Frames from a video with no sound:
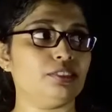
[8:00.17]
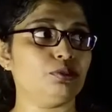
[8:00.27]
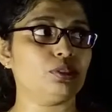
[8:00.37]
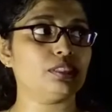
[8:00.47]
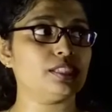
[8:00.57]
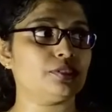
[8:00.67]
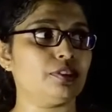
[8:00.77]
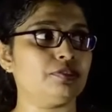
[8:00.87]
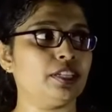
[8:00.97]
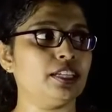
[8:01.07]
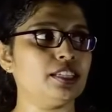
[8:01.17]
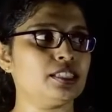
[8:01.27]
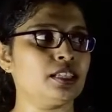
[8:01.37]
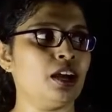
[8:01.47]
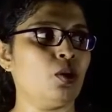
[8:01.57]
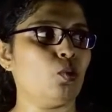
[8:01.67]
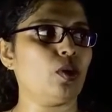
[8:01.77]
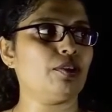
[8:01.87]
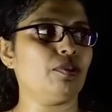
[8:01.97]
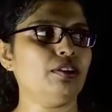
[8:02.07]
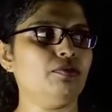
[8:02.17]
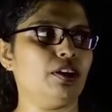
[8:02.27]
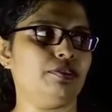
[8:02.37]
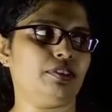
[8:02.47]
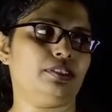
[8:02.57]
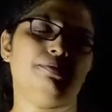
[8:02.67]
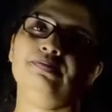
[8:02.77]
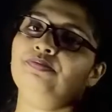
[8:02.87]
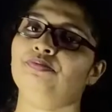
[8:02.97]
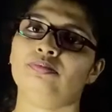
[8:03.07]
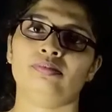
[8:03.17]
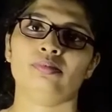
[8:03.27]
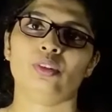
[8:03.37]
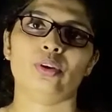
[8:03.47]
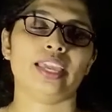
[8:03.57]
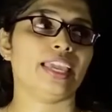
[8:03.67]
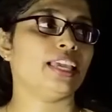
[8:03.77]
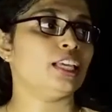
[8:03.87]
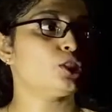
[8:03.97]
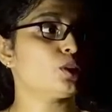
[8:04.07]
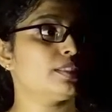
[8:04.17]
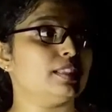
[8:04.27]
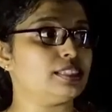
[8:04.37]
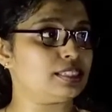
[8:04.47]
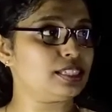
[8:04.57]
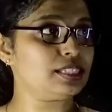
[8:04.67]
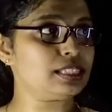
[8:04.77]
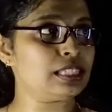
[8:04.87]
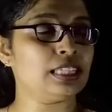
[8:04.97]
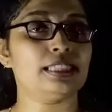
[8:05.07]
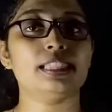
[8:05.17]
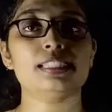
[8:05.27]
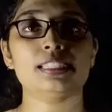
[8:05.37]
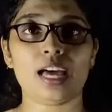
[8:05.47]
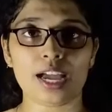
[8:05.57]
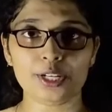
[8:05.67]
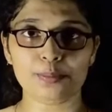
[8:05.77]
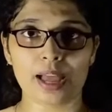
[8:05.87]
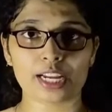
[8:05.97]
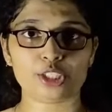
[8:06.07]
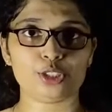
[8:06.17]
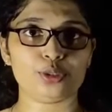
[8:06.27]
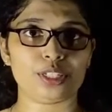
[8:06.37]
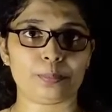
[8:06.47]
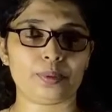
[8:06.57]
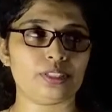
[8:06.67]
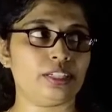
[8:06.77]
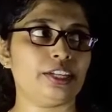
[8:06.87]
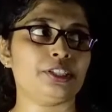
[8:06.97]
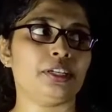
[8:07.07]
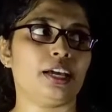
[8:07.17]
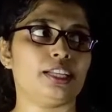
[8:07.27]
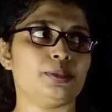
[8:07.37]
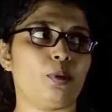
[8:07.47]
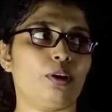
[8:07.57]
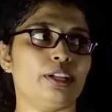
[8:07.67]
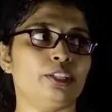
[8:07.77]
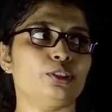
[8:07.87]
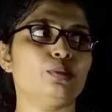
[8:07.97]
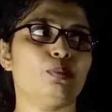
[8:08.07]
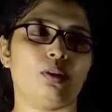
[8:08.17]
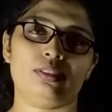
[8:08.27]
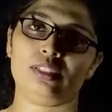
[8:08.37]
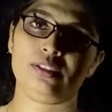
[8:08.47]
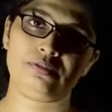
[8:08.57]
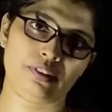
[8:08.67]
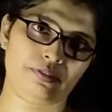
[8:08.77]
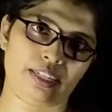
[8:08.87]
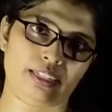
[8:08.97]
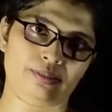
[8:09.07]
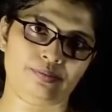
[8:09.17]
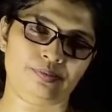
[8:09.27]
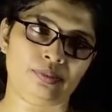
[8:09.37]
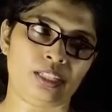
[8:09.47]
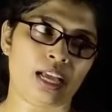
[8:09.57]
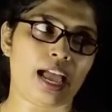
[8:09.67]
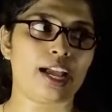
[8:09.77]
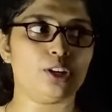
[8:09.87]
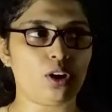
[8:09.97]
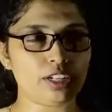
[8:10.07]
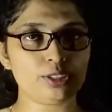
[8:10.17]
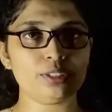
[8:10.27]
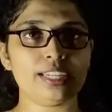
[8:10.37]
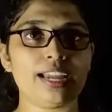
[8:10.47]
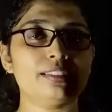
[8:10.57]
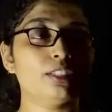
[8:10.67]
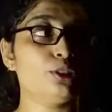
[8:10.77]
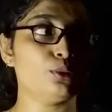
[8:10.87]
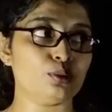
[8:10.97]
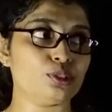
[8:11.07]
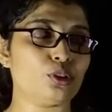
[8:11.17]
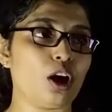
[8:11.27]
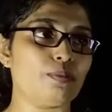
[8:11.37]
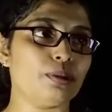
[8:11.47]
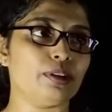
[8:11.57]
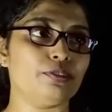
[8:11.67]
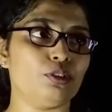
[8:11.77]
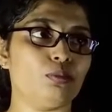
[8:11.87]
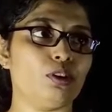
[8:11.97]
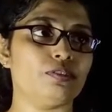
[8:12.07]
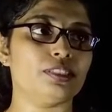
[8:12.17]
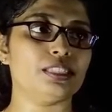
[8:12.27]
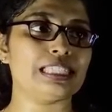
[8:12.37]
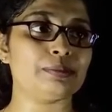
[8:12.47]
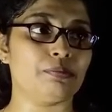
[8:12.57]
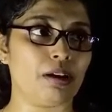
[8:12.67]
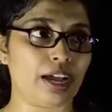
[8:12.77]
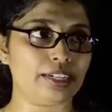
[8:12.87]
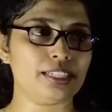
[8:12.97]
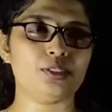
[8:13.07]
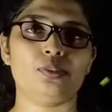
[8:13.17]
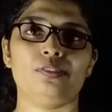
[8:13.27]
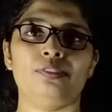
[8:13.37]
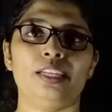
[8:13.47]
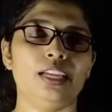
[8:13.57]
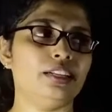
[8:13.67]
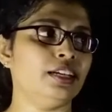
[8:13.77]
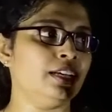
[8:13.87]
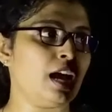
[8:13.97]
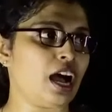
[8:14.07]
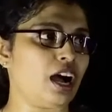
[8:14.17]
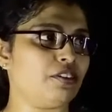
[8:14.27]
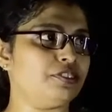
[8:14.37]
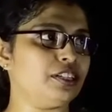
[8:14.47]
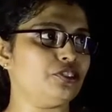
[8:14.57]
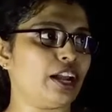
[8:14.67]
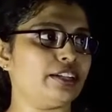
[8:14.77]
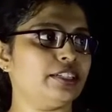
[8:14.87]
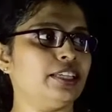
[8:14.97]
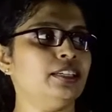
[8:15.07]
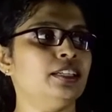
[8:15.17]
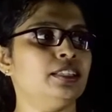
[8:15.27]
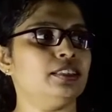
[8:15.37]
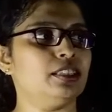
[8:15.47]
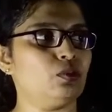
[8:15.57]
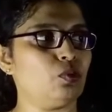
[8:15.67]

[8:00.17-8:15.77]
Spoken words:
for this 15 is 1, 1, 1, 1. Okay, so this is the signed magnitude representation corresponding to positive 15. In order to get the 2's complement form of this minus 15, after writing the